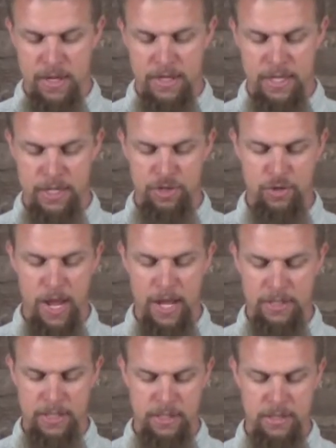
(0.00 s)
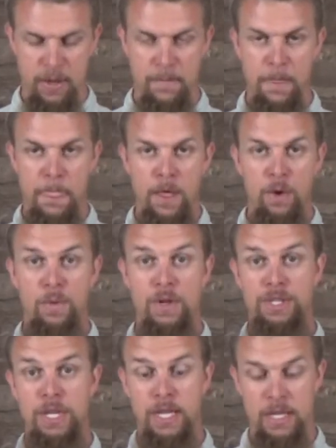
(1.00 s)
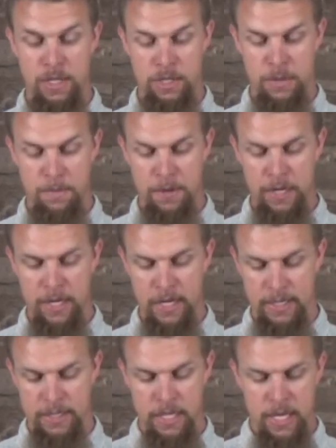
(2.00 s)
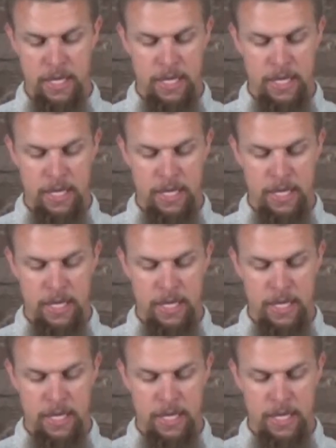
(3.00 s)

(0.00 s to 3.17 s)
disc drag system, which is pretty nice.